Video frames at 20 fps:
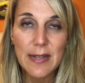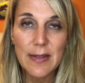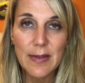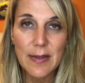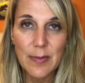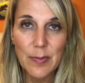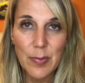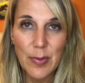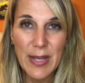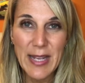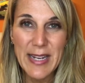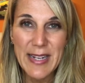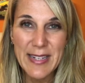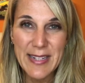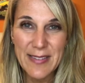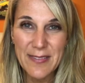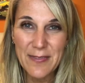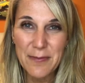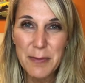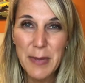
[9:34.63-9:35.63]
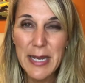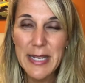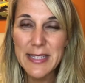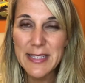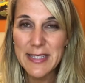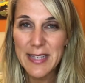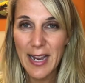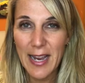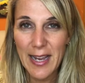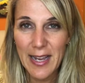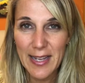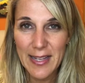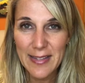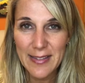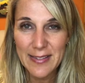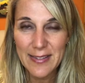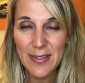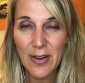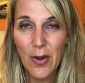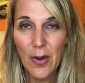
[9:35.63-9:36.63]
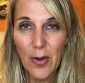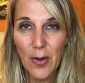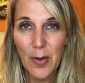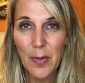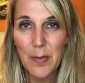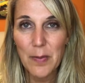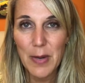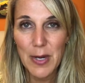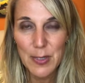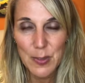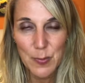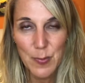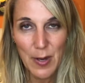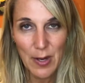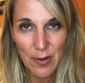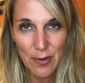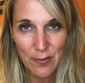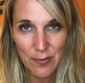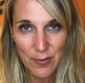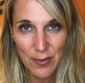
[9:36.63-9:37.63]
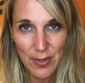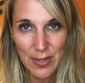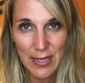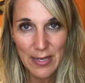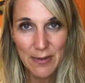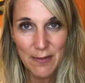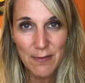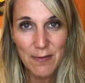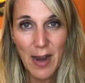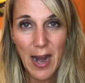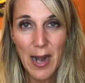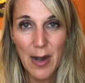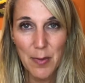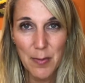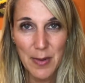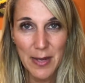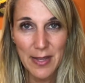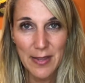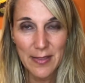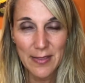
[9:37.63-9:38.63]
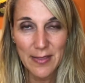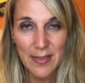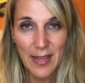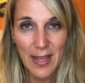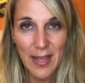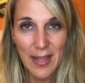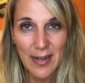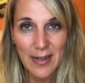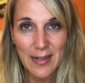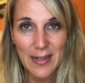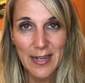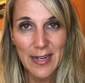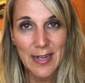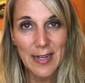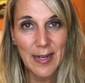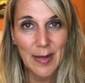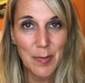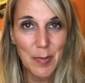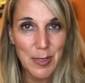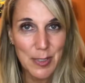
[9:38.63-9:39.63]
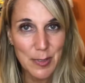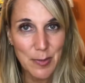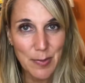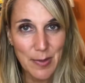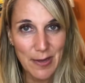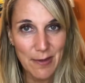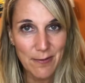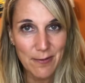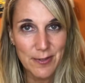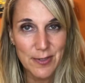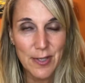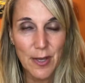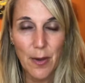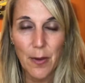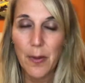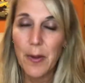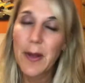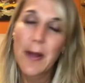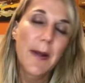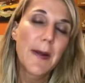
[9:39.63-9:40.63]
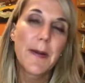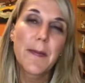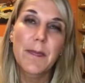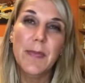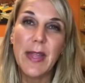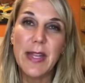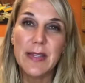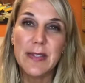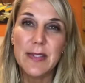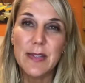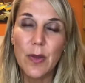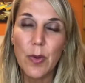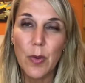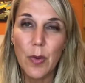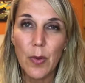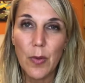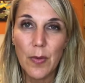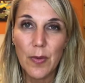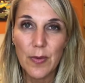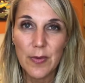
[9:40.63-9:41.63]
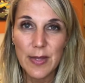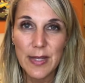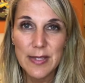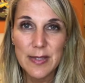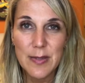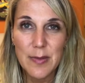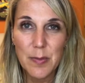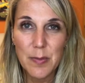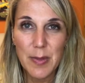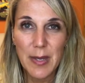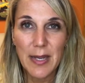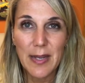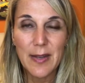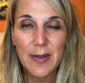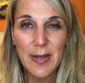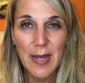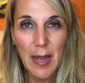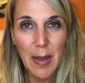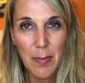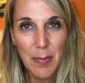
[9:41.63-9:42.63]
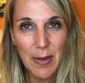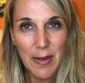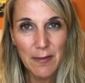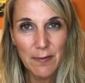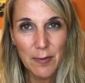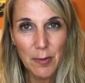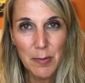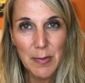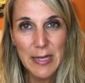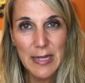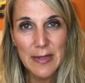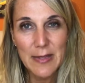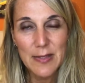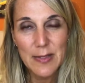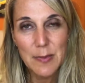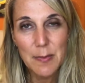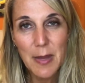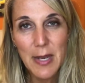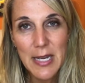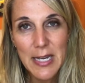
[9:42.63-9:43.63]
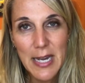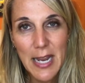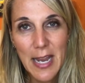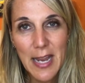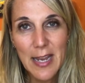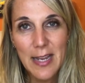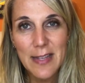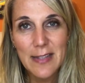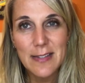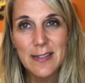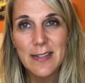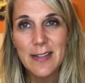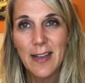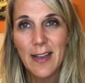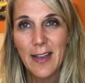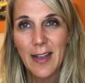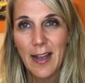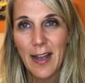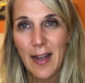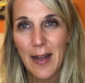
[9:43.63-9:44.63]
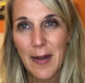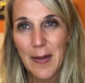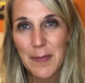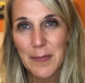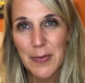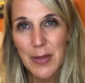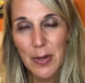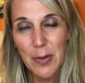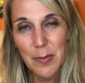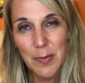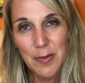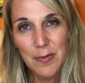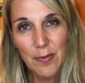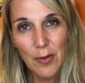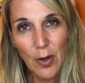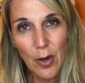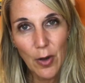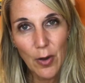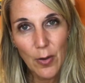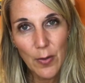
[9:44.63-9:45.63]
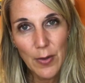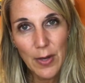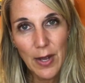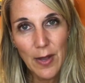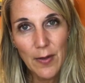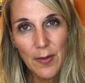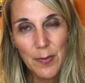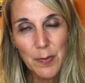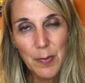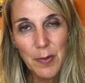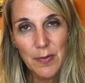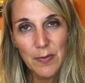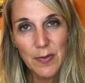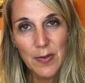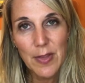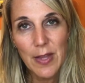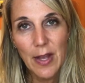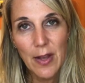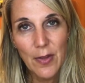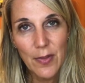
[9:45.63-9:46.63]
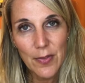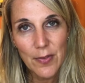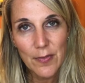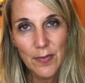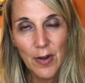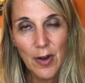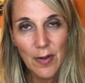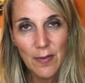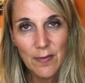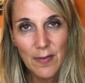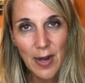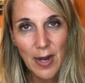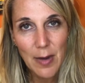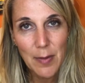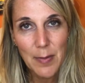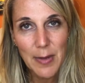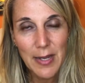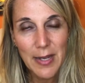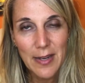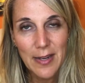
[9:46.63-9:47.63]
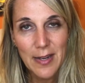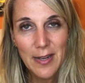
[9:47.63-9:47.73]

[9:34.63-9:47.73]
Plant-based diets are much better for the environment than eating a bunch of beef. So that's the big campaign for Meatless Mondays, not only for our own health, but for the health of our environment.